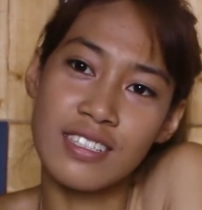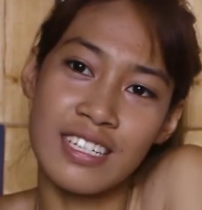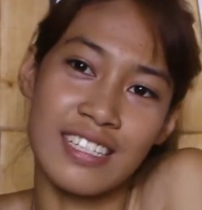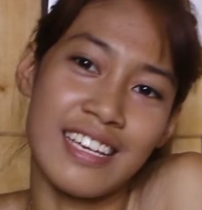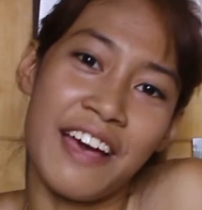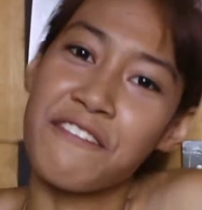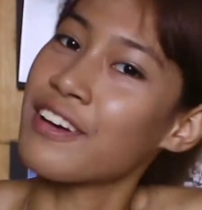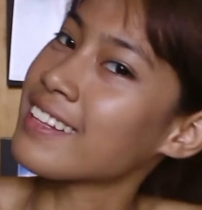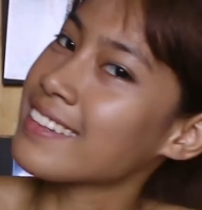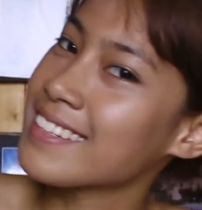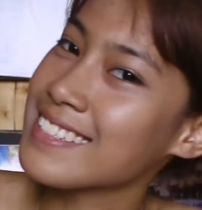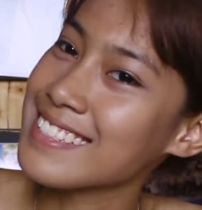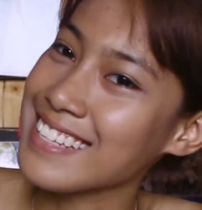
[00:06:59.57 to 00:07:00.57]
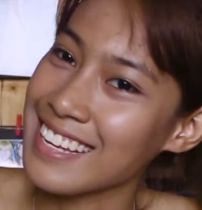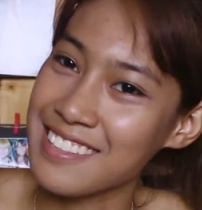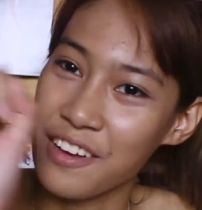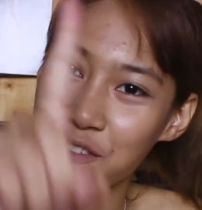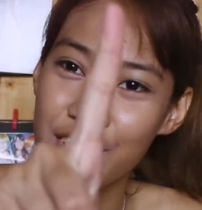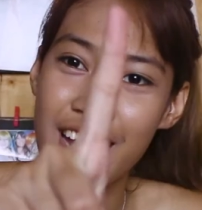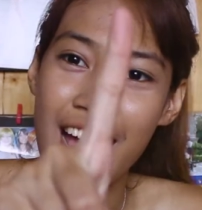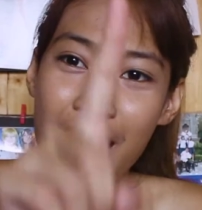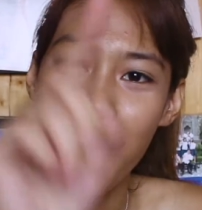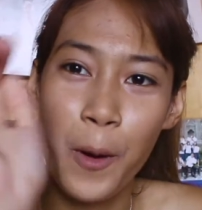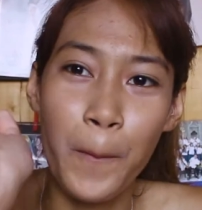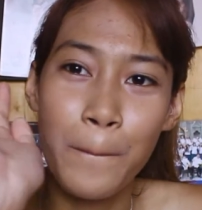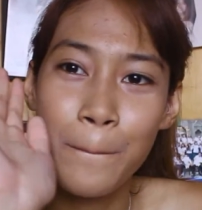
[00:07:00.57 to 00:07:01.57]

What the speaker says: TTFN, tata for now.